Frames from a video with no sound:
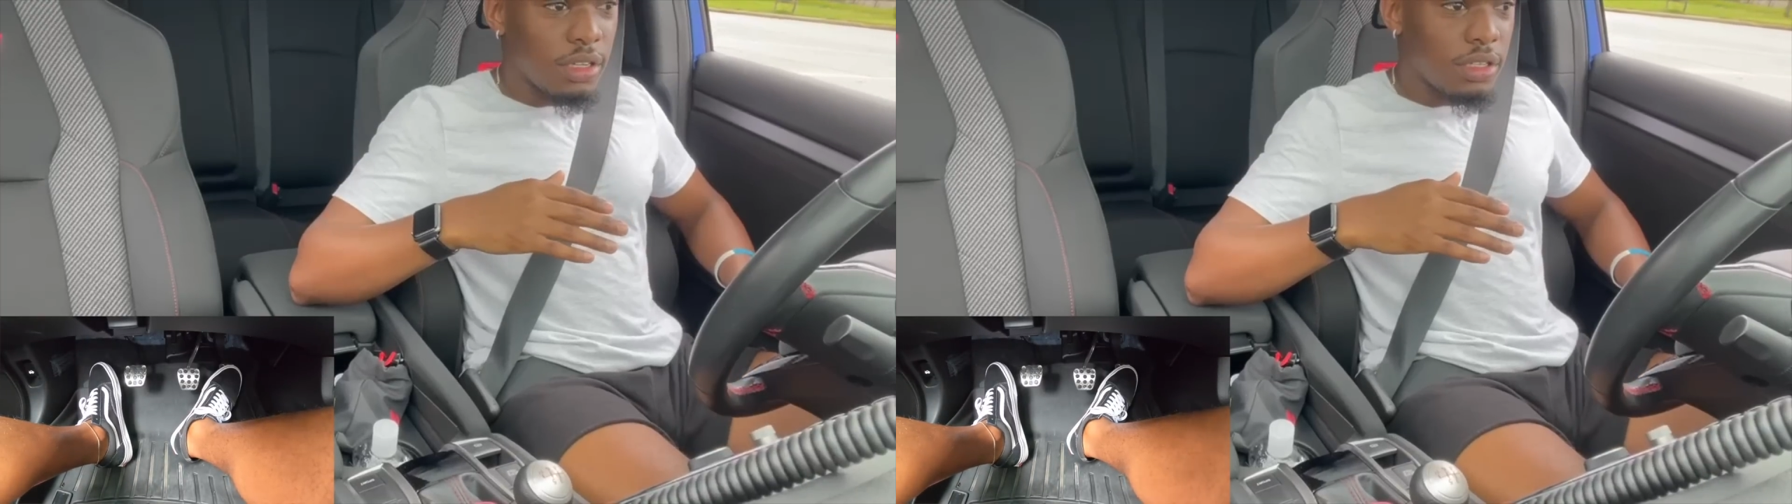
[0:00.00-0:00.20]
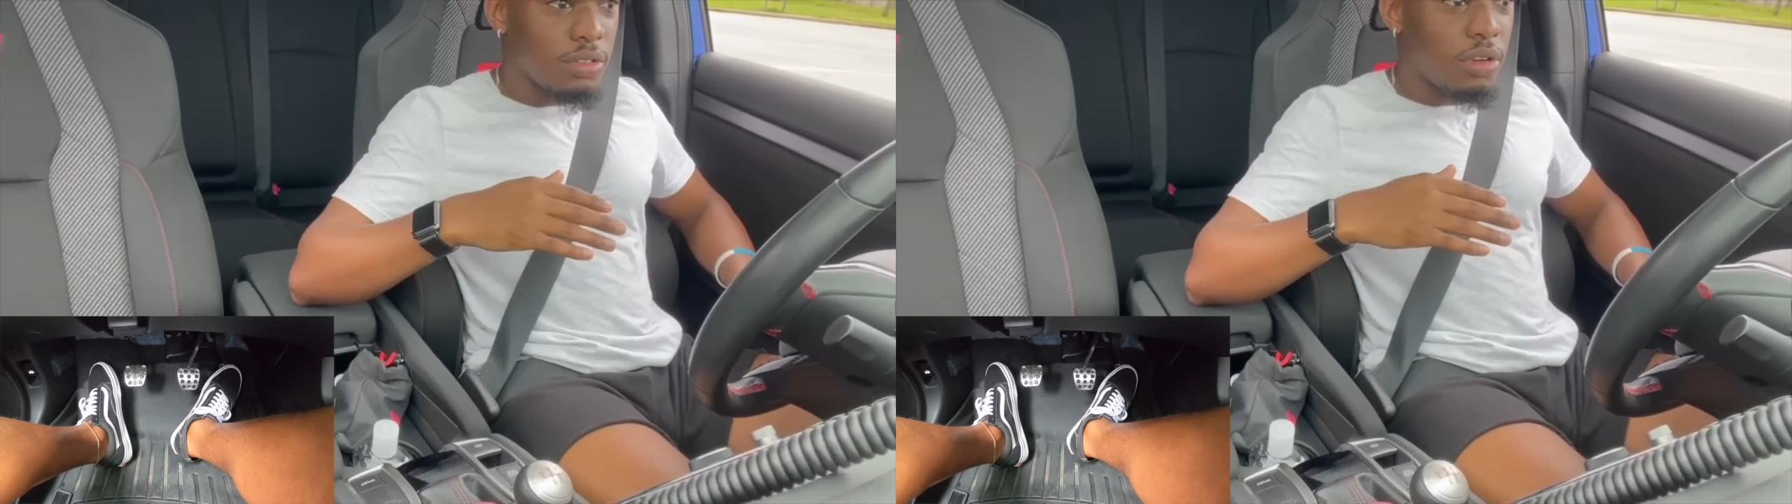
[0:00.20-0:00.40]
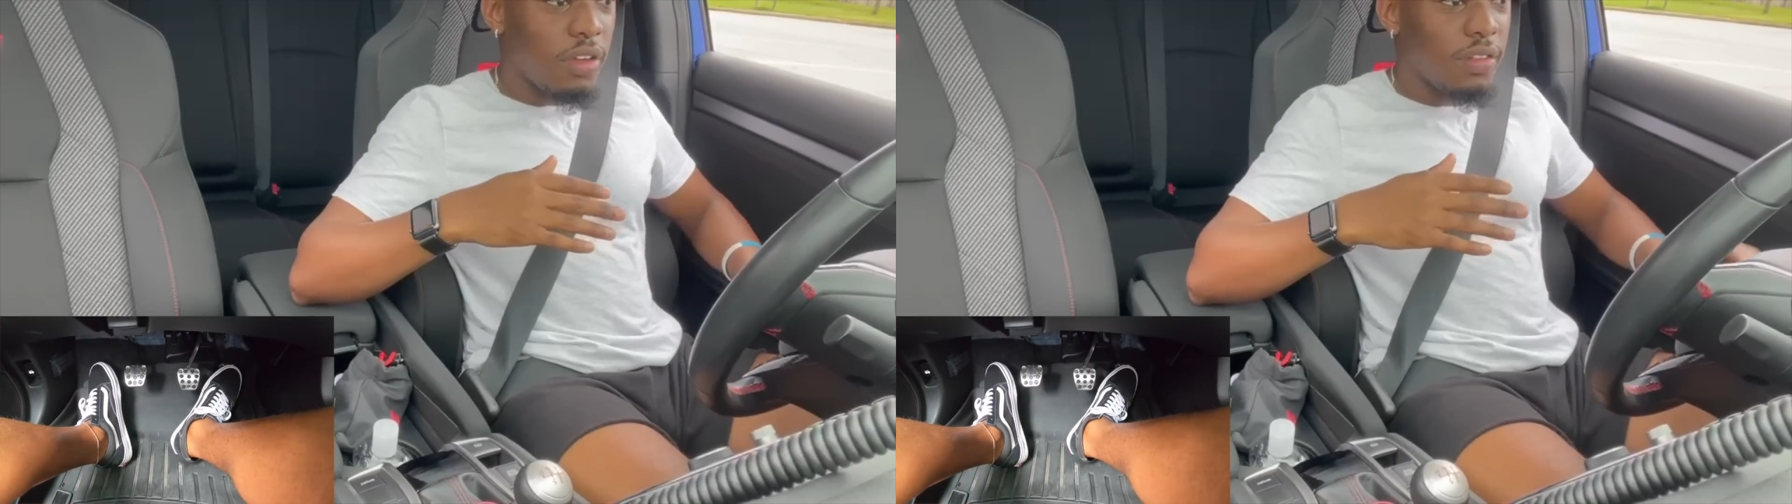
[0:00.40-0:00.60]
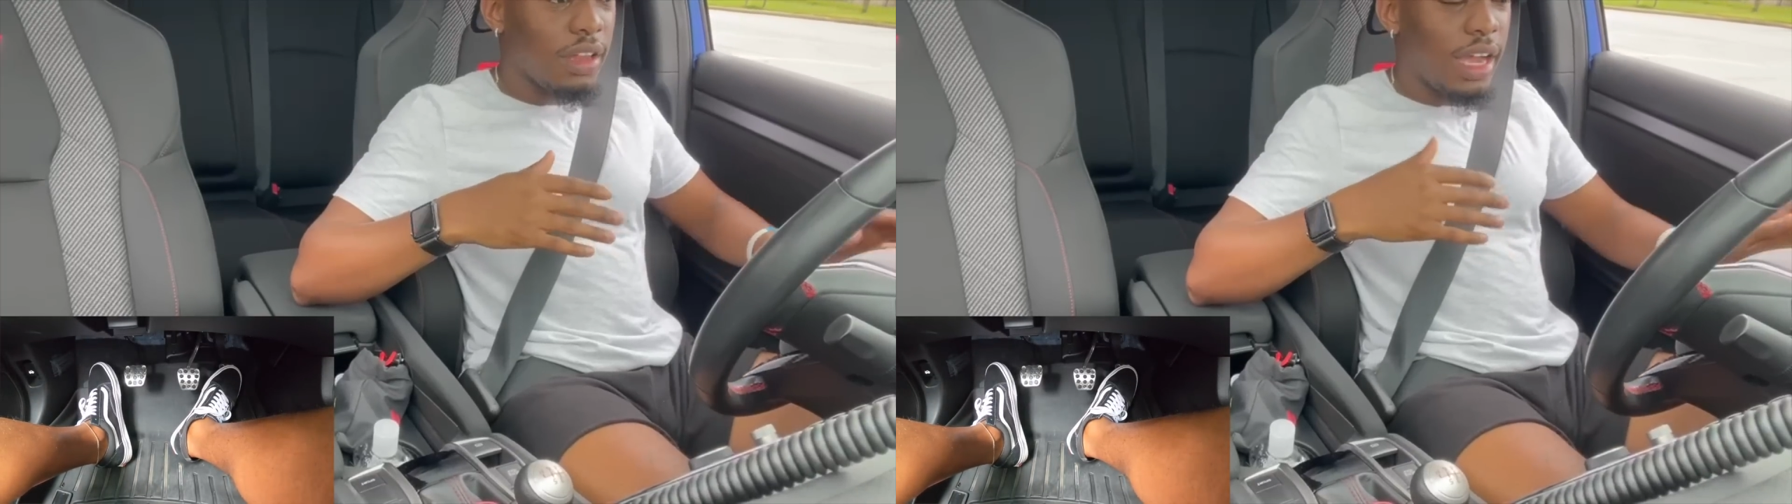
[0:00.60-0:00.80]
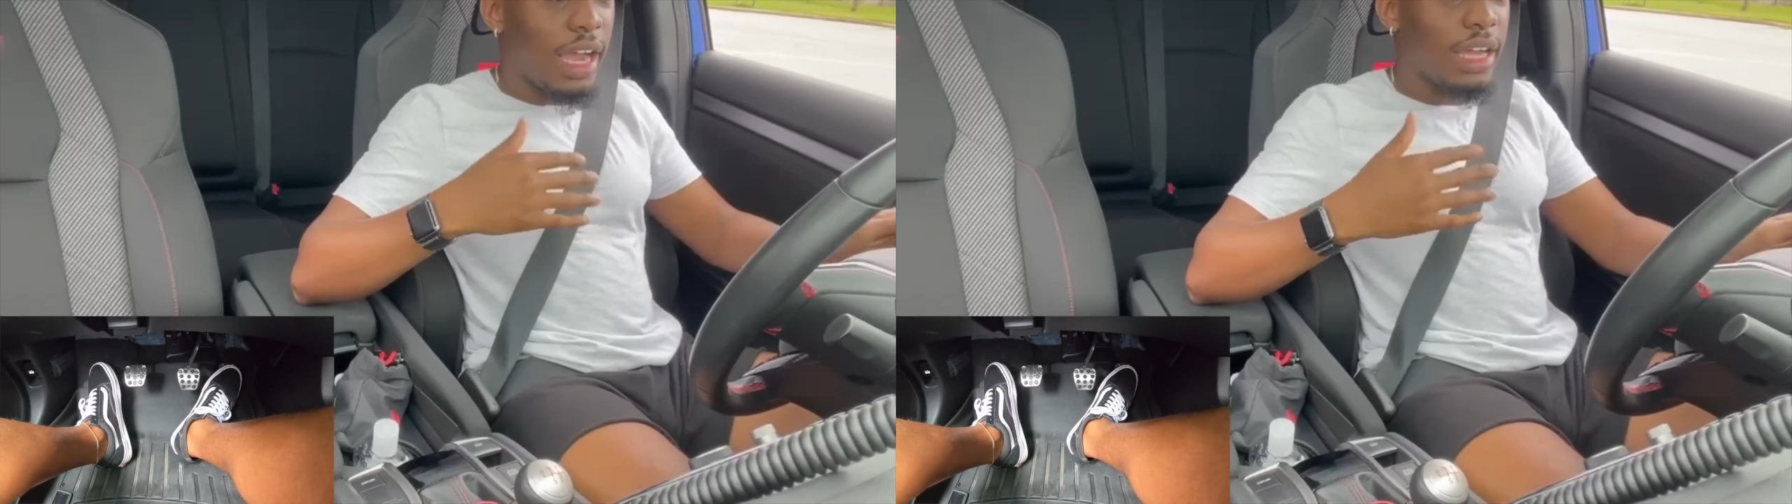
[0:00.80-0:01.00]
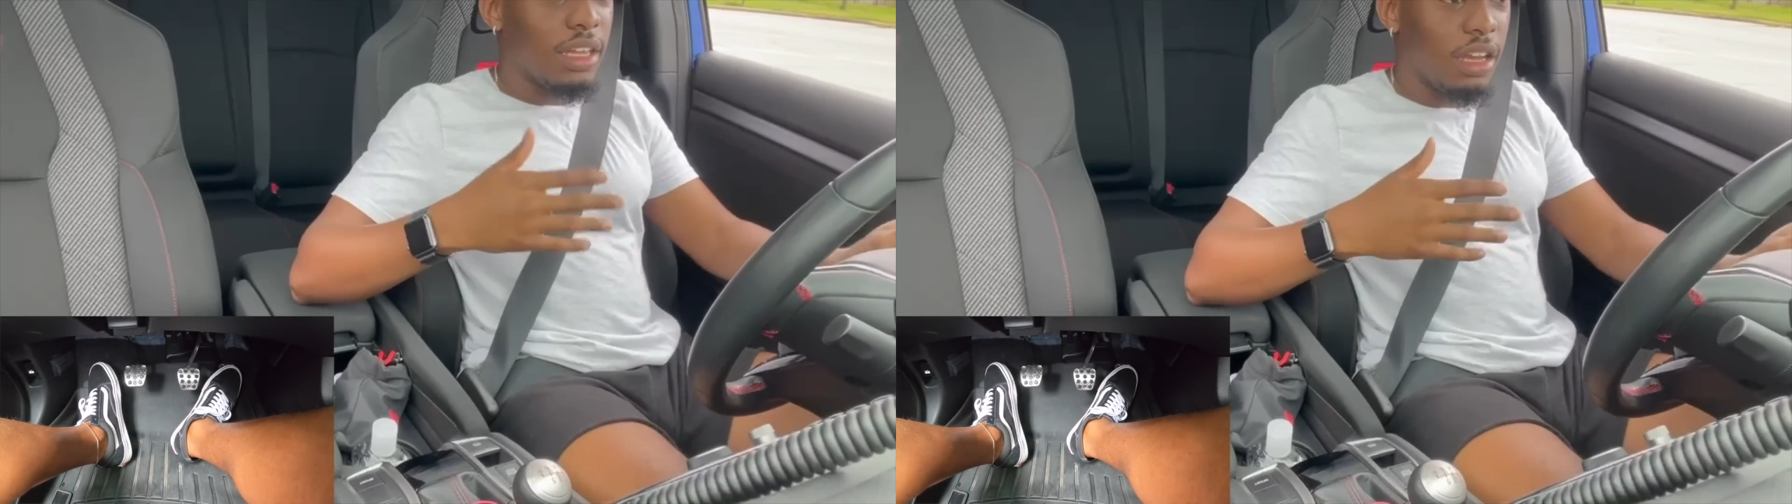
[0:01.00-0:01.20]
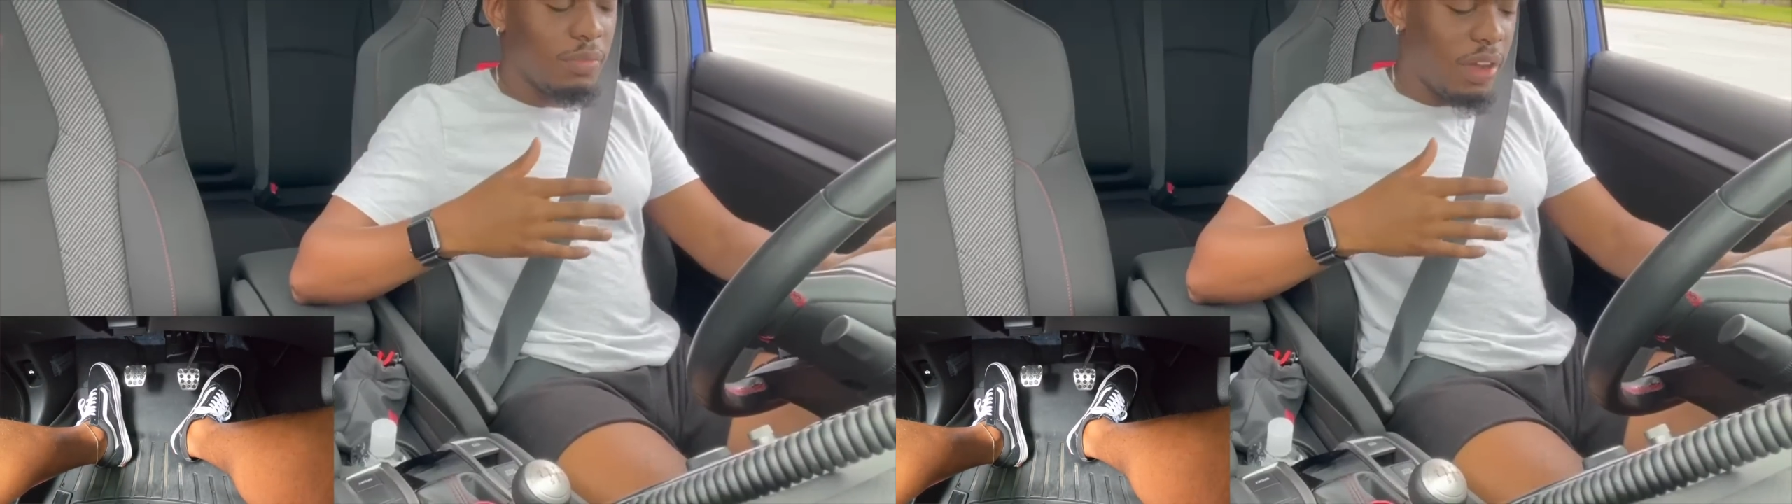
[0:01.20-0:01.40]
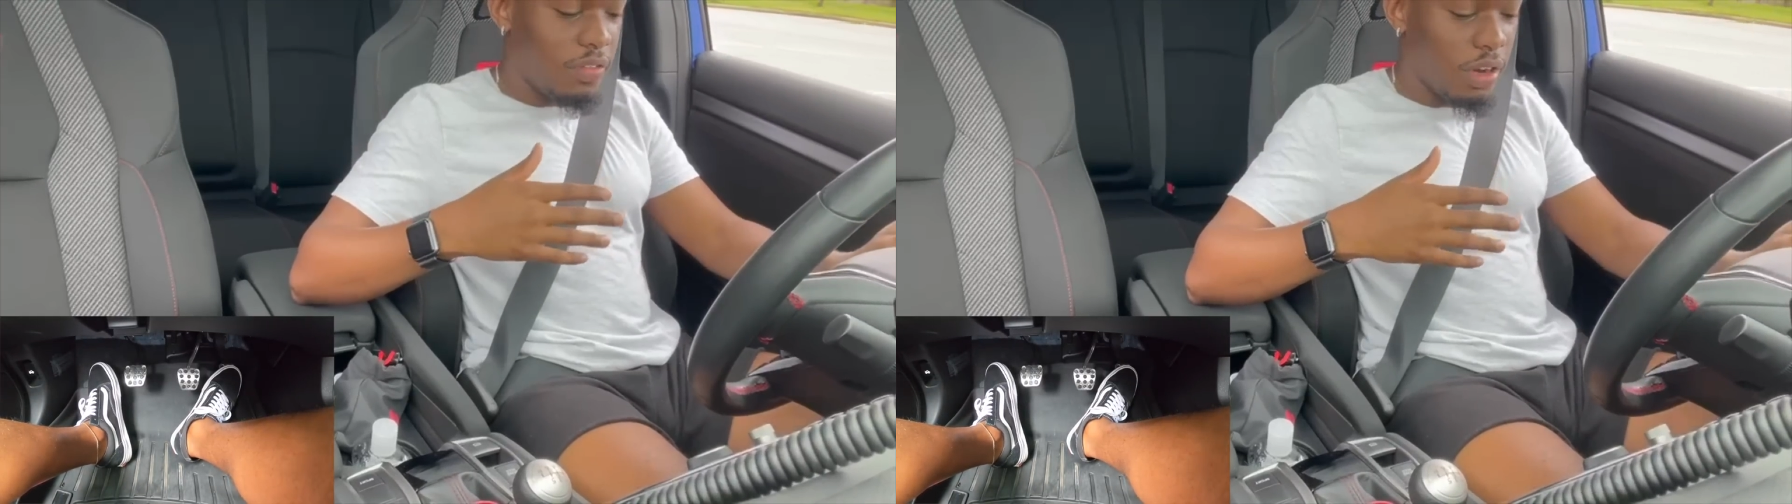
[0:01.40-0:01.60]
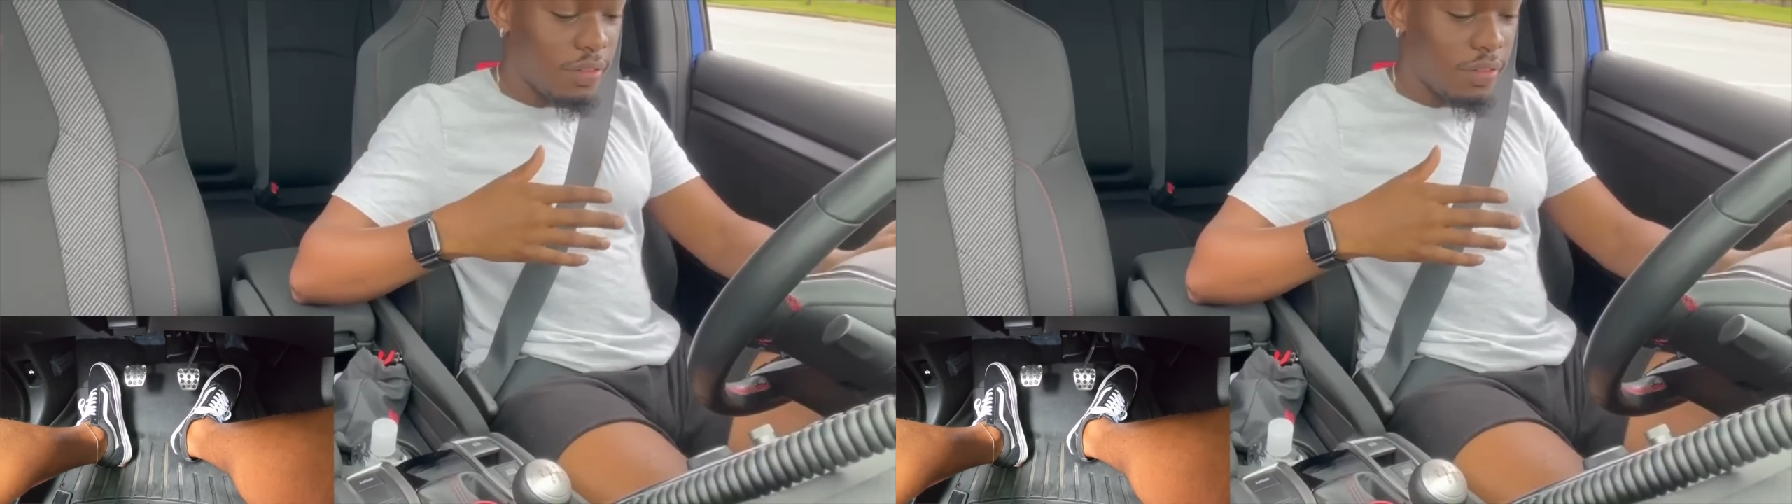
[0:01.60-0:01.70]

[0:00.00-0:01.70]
to where I feel like I can let my foot off